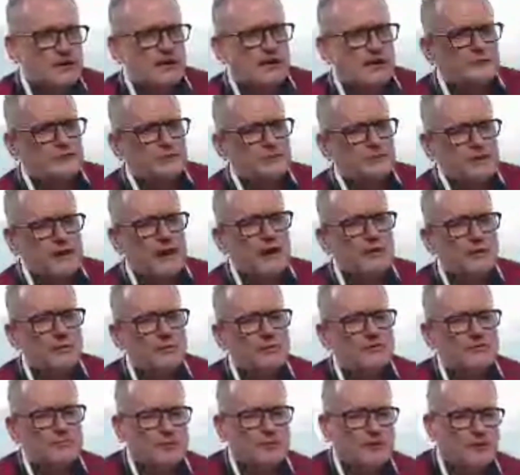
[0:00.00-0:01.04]
I love to be out
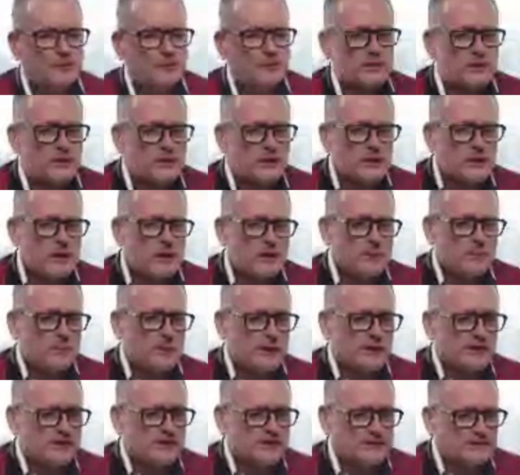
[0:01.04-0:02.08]
with people.
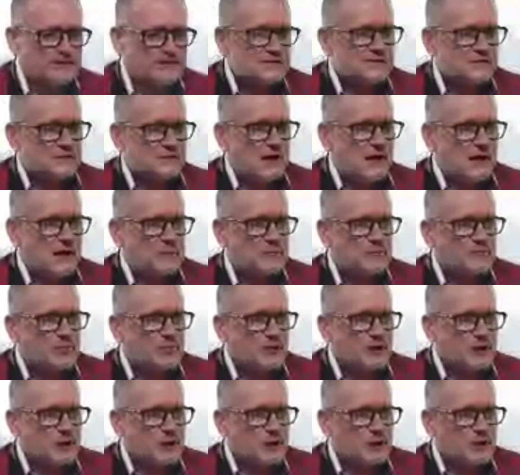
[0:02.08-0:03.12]
But in this time,
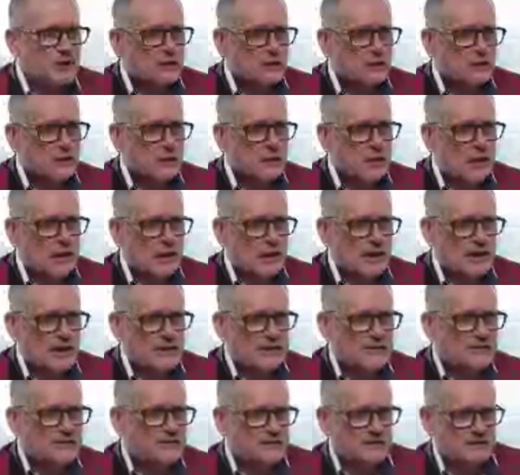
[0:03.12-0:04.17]
I,
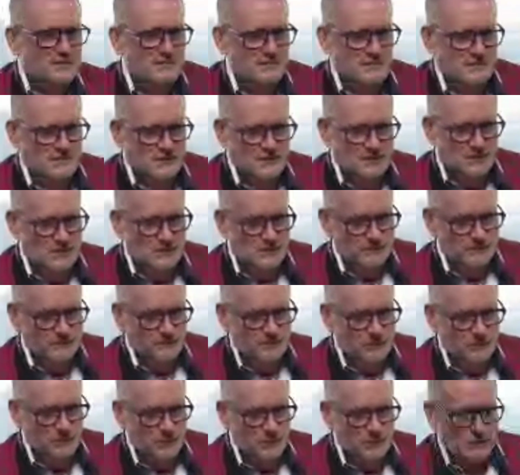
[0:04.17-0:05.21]
I didn't see
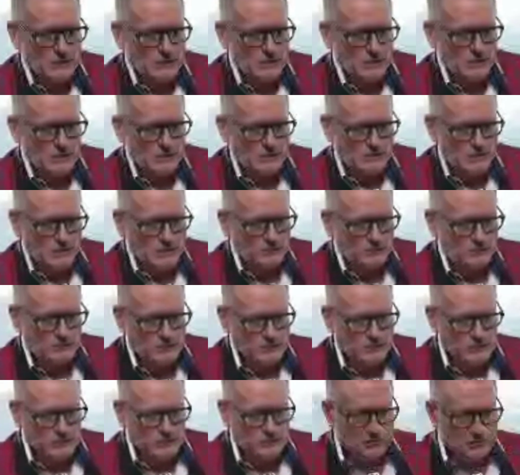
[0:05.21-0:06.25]
the,
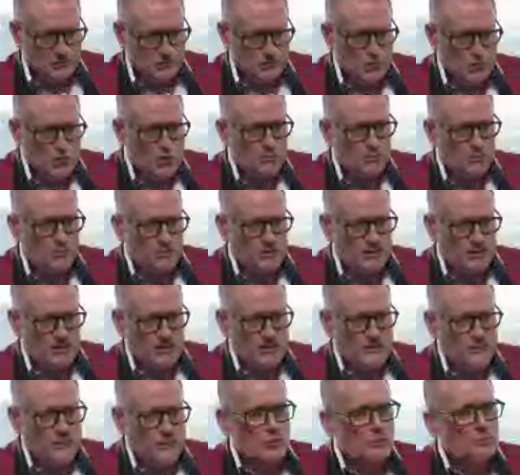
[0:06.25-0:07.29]
the, the, the company
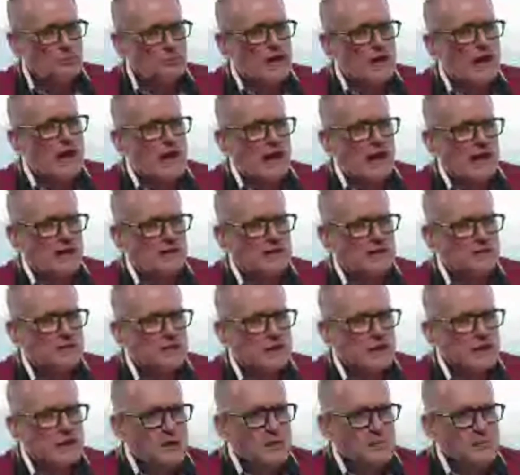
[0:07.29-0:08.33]
anymore behind
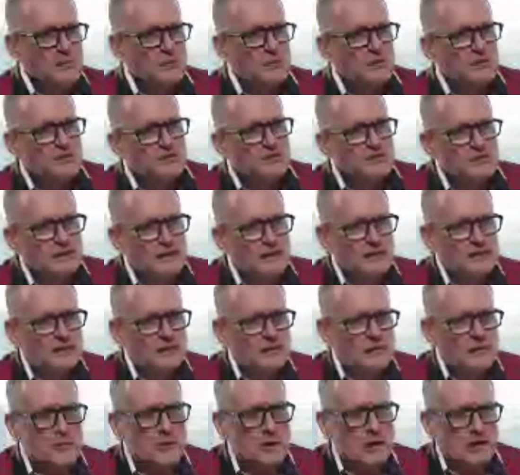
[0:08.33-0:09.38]
because
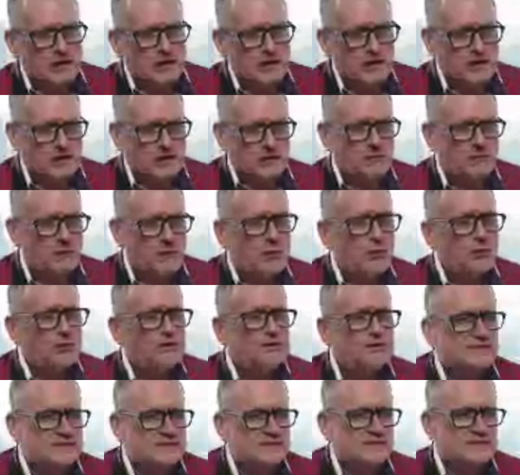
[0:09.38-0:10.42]
network marketing can be
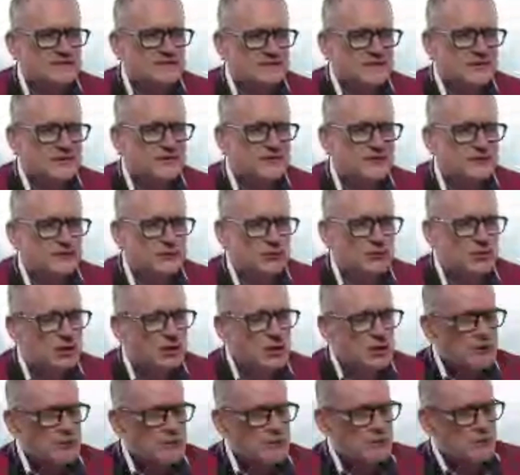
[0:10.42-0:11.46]
only successful
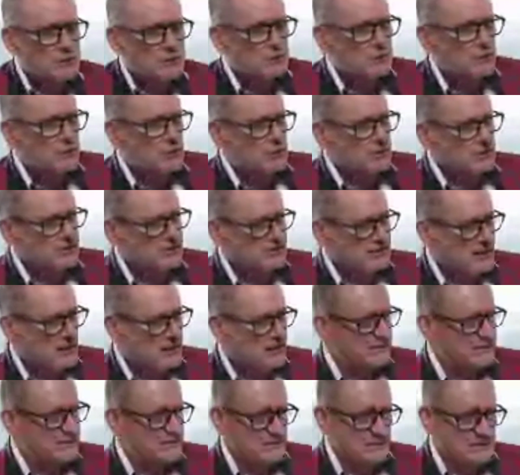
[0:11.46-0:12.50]
when on one
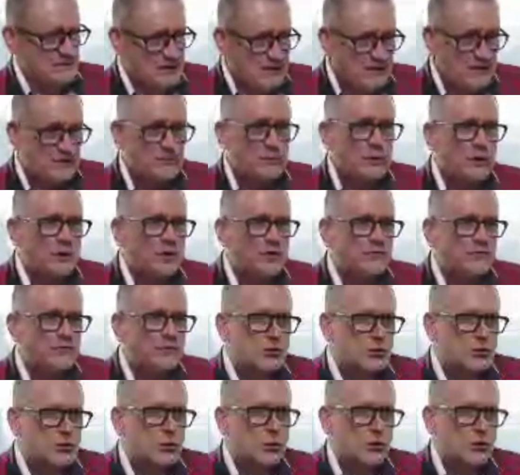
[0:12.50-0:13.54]
side the network is
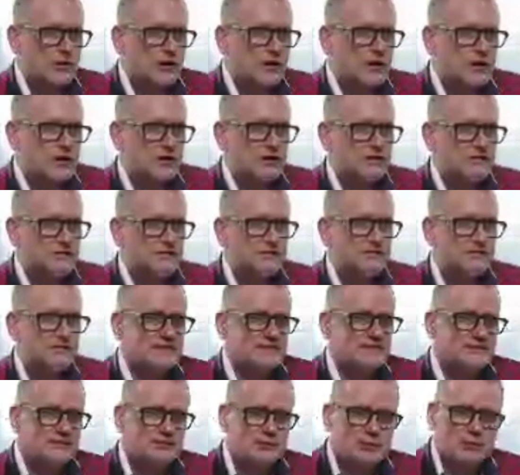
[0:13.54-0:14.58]
growing and getting
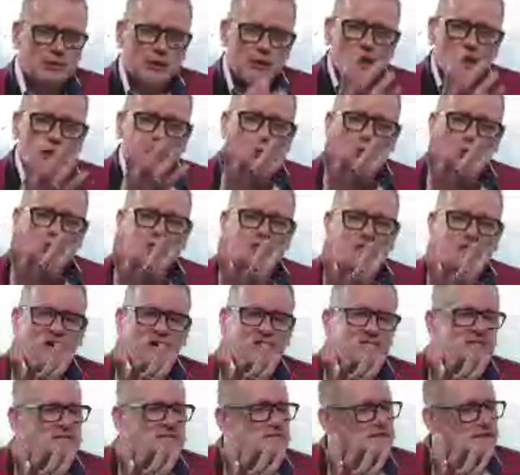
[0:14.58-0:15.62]
successful on the
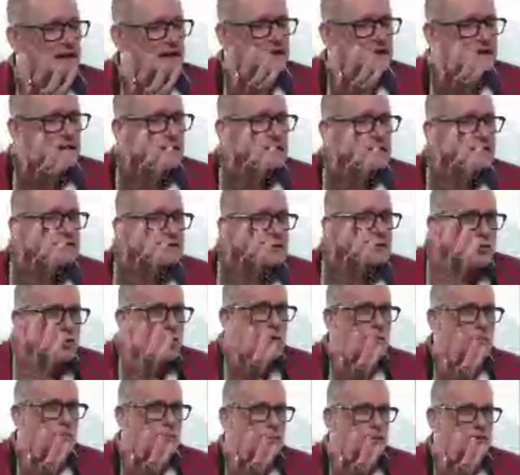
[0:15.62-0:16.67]
other side the
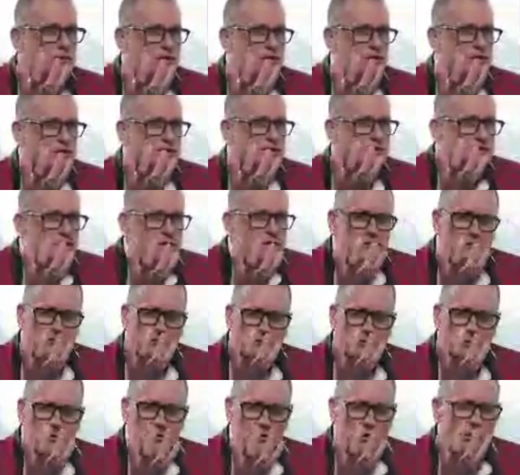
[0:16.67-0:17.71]
company needs
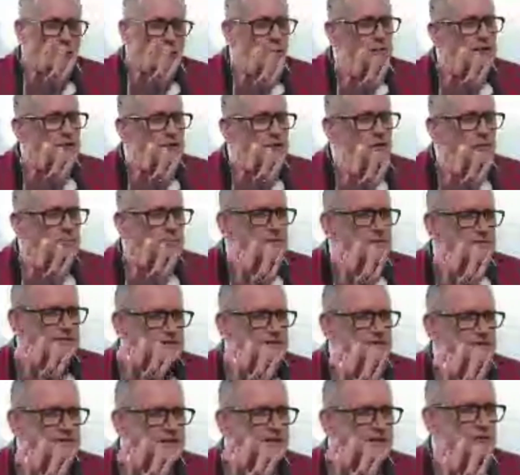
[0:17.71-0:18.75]
to grow and need to be
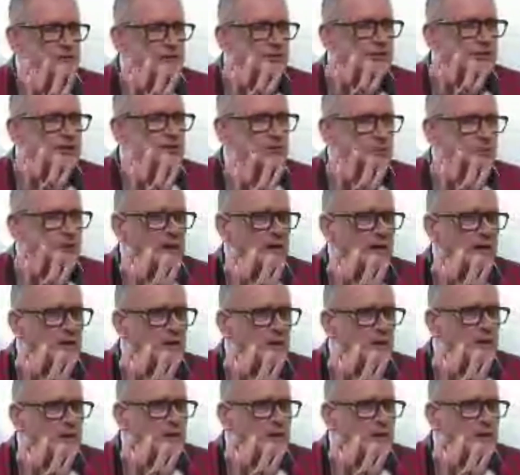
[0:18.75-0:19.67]
successful as well